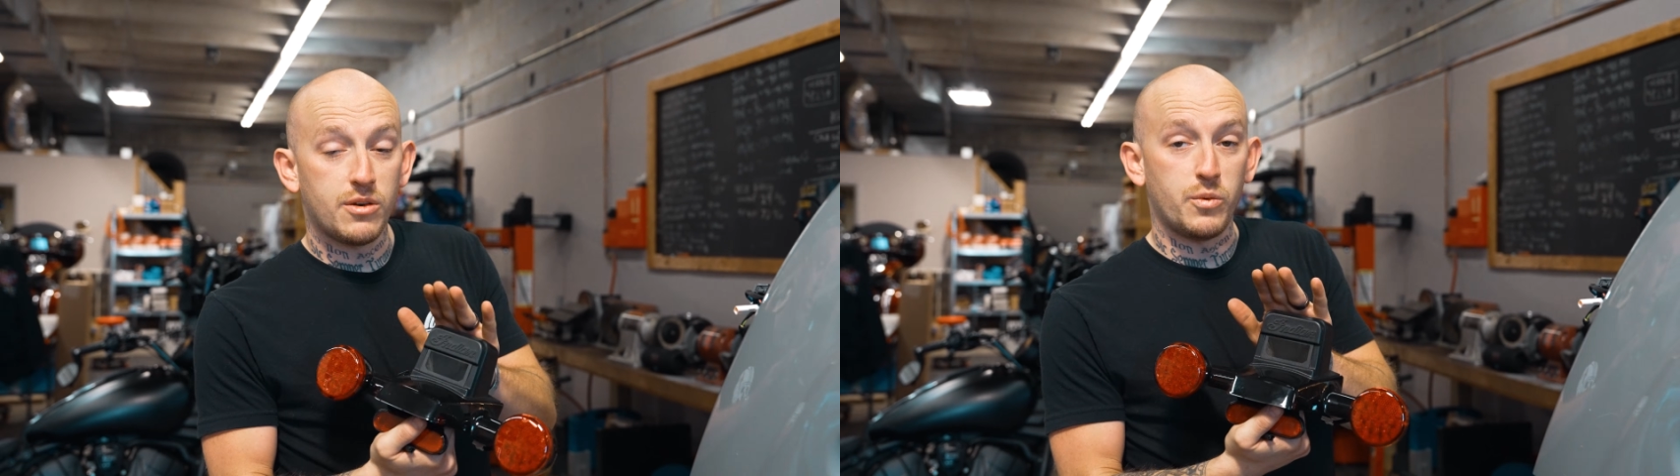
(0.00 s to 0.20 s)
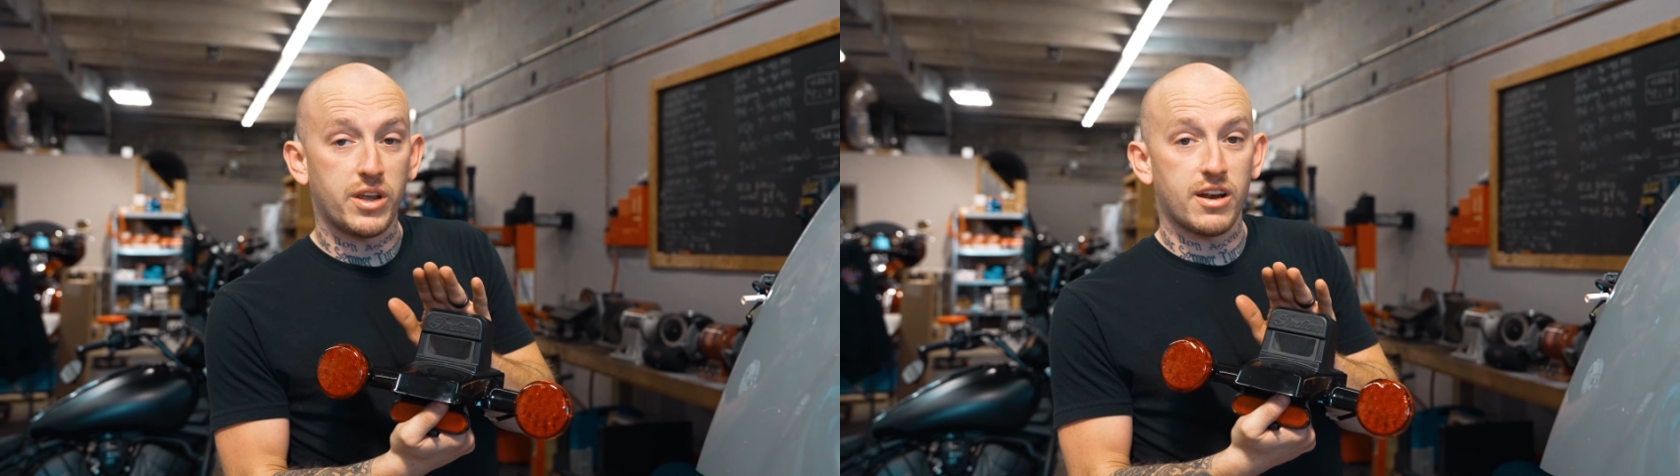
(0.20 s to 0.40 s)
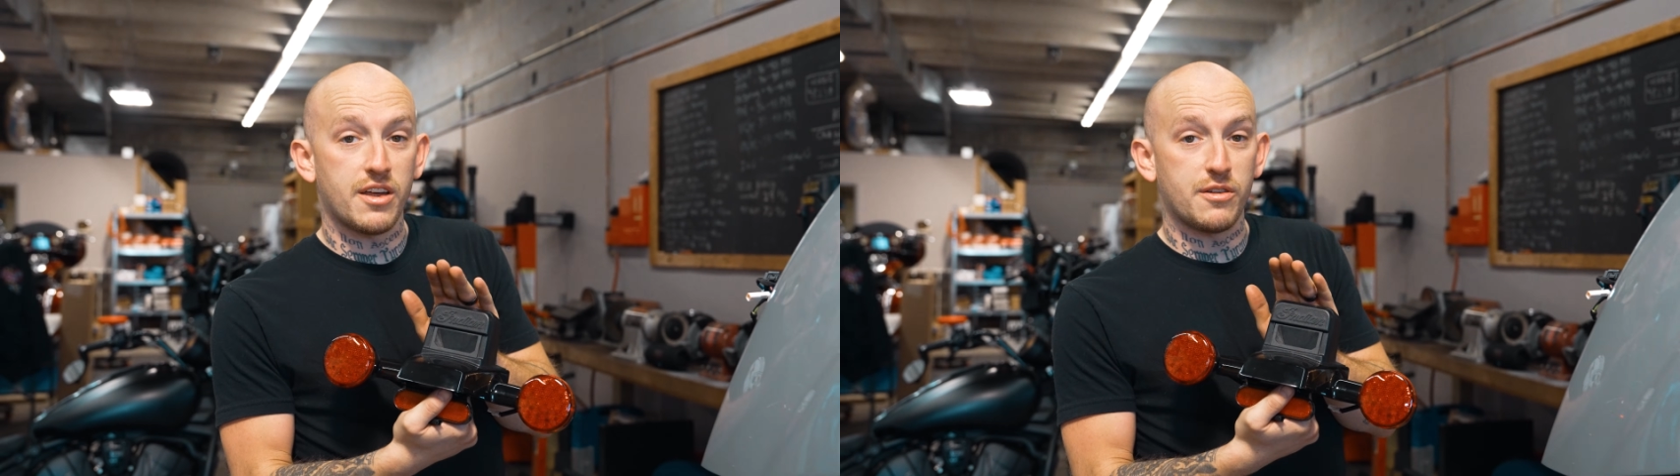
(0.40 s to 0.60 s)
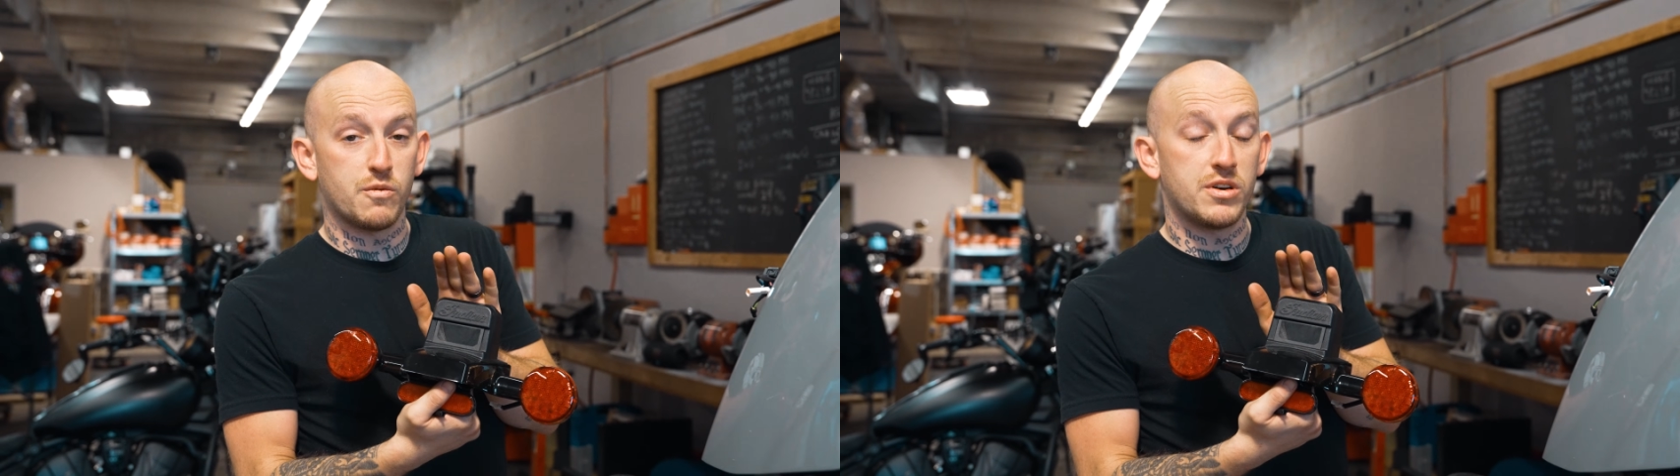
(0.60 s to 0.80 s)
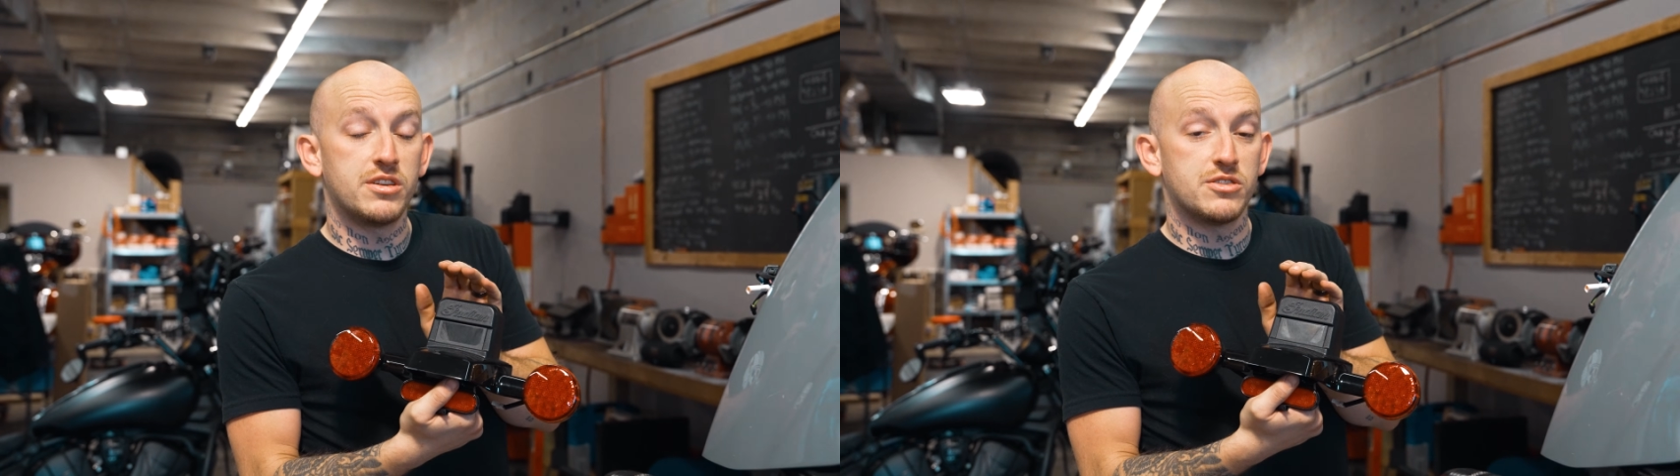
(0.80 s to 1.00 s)
we can either
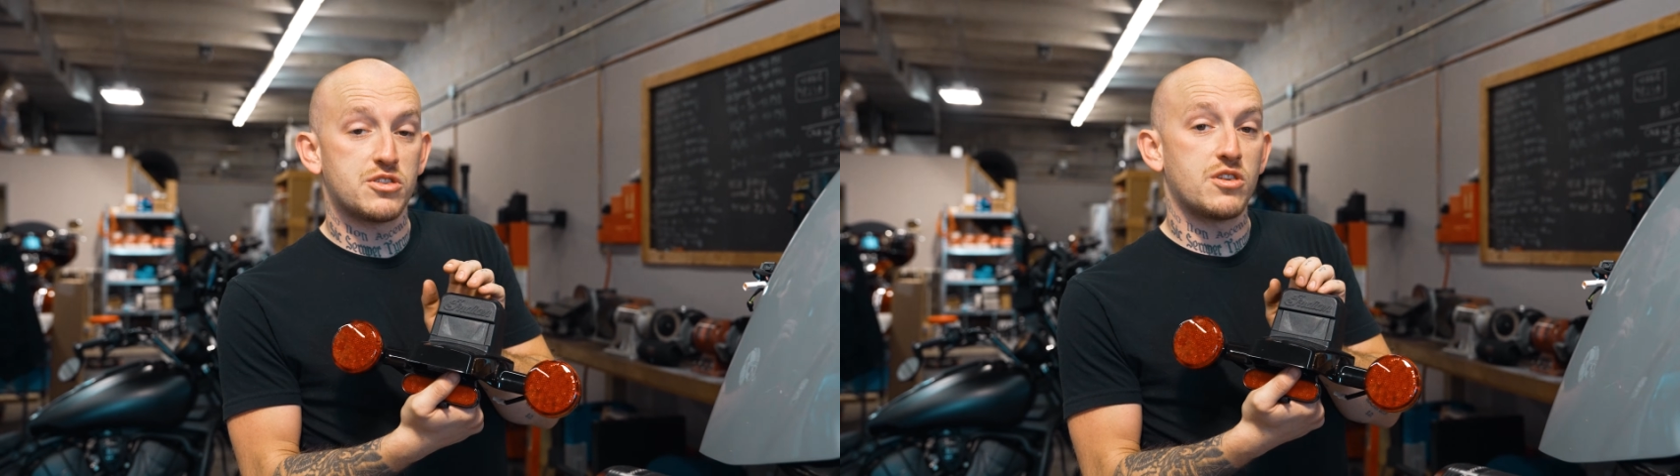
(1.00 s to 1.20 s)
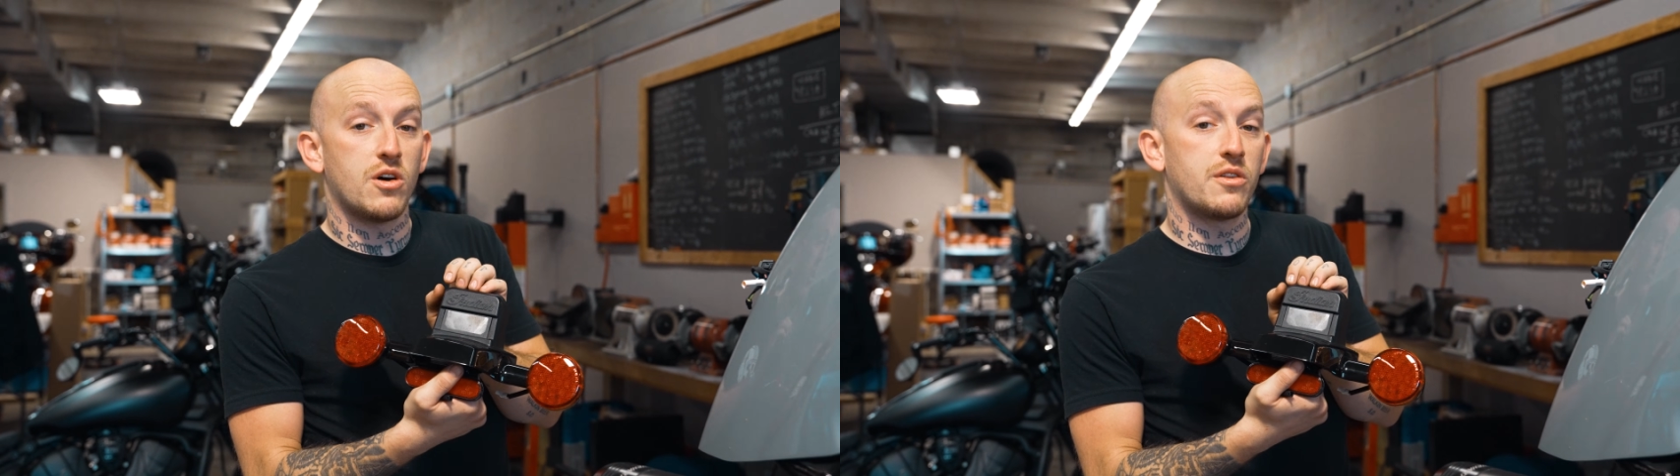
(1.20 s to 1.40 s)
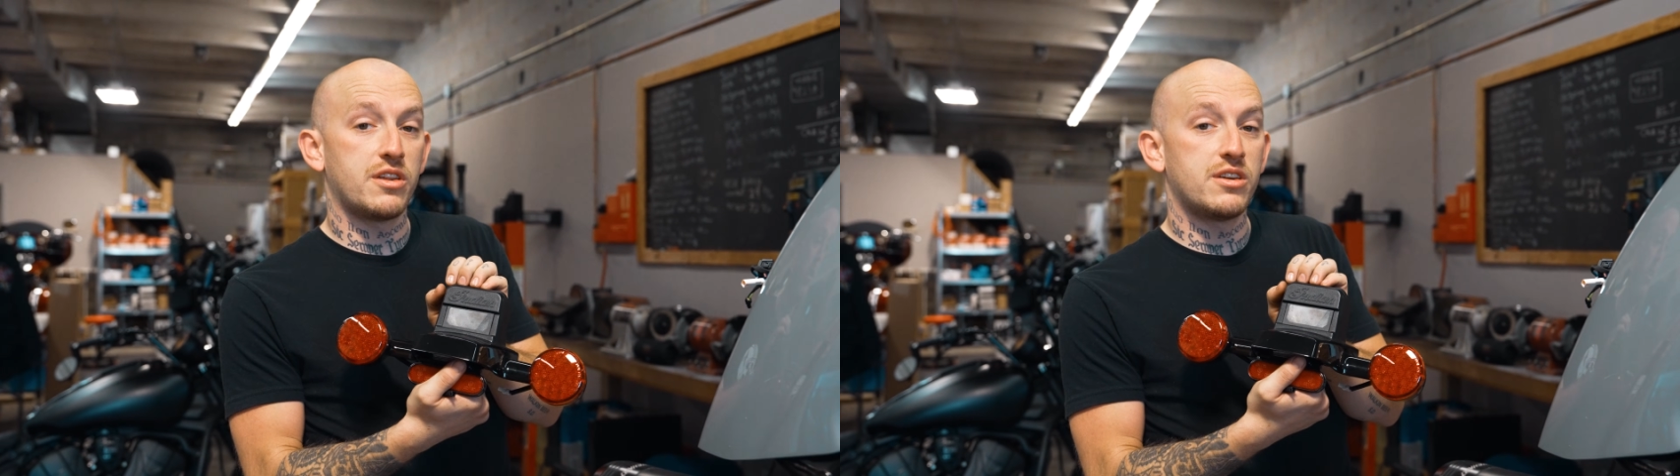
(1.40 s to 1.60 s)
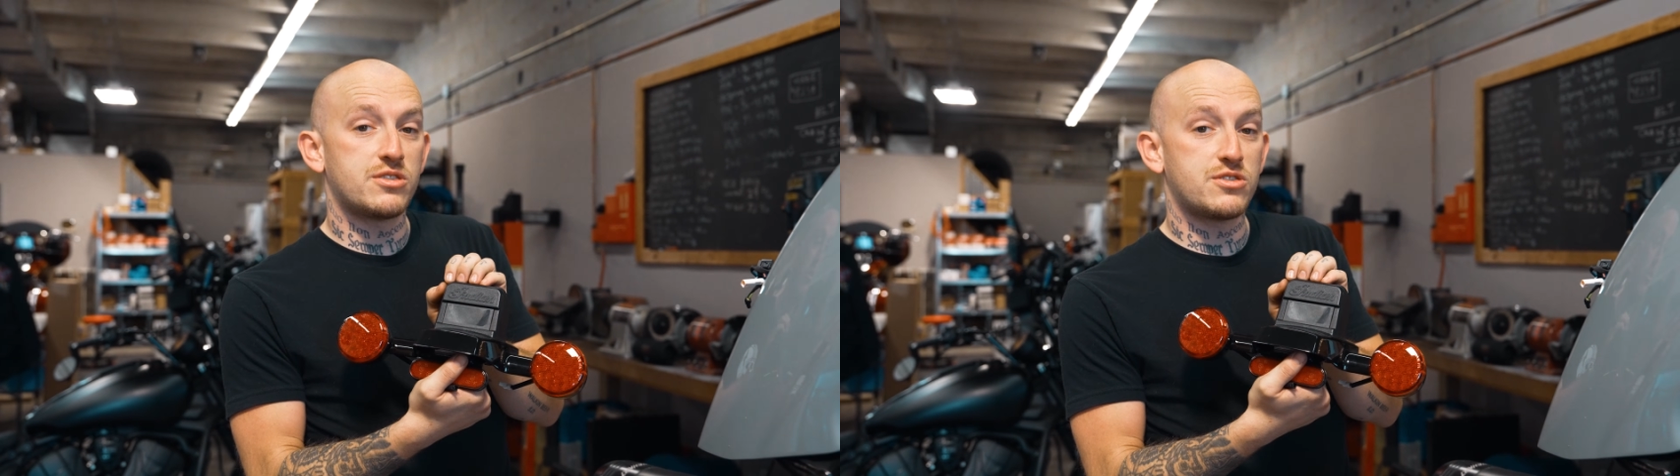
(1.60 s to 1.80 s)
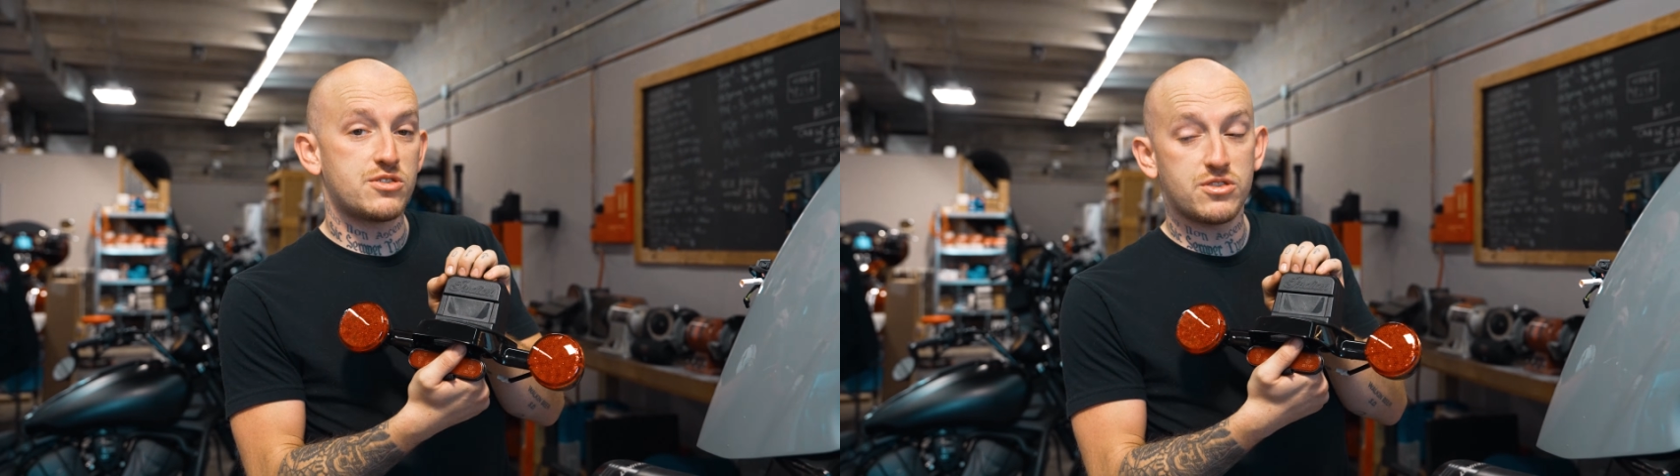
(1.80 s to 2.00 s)
reinstall
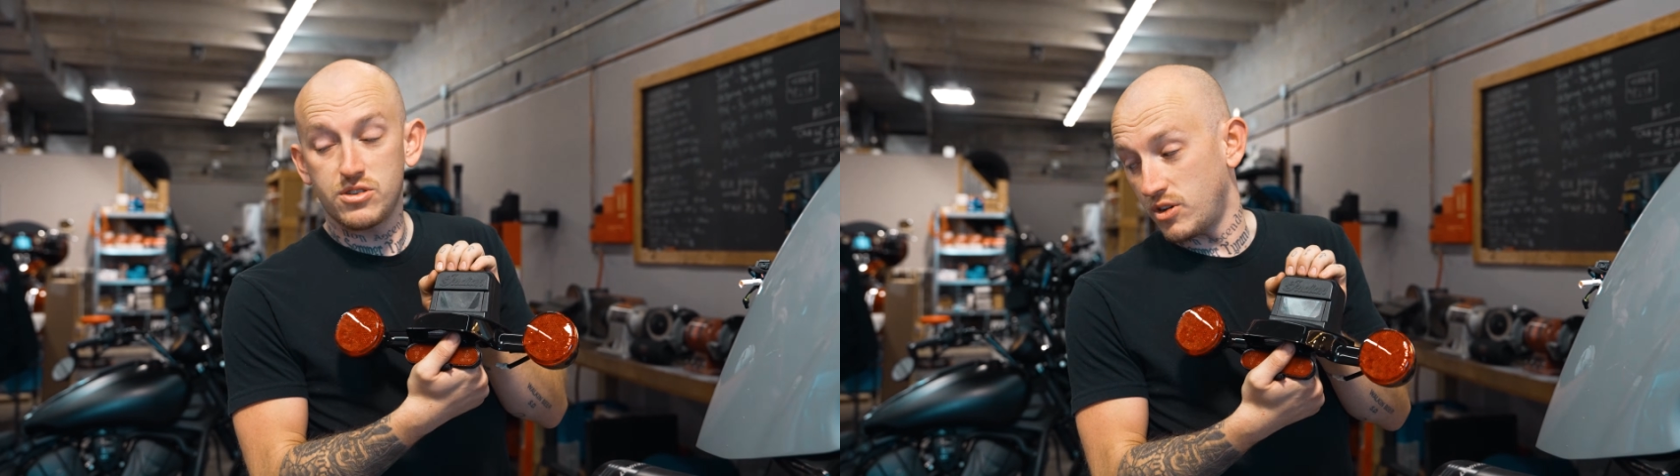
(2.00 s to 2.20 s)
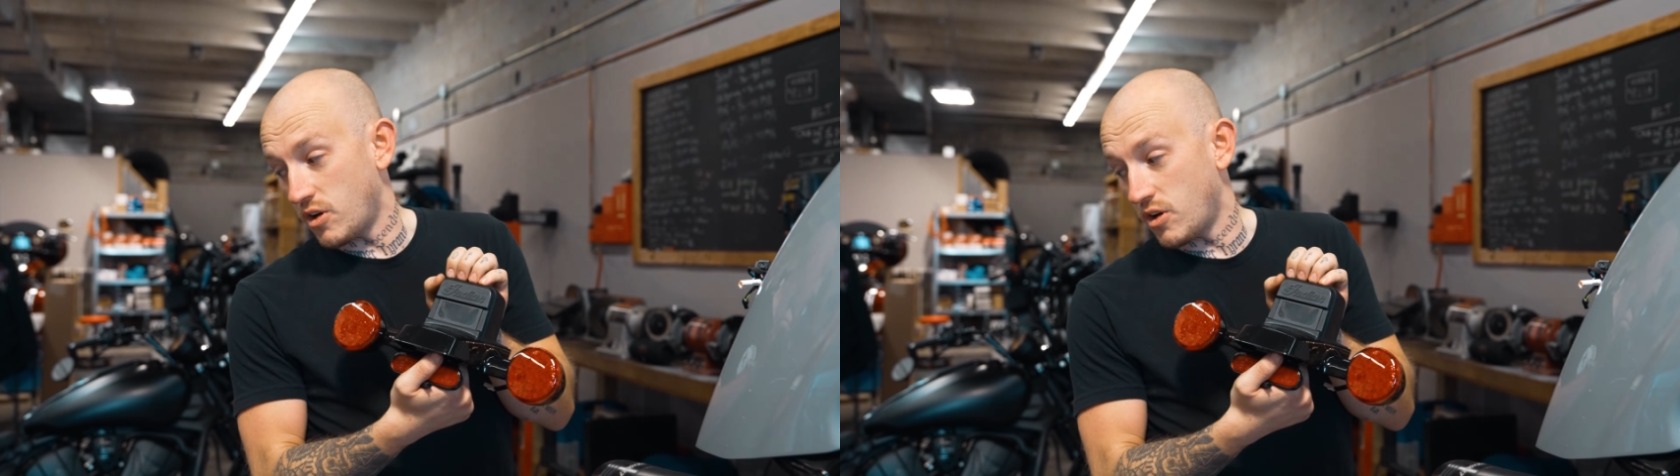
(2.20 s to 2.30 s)
this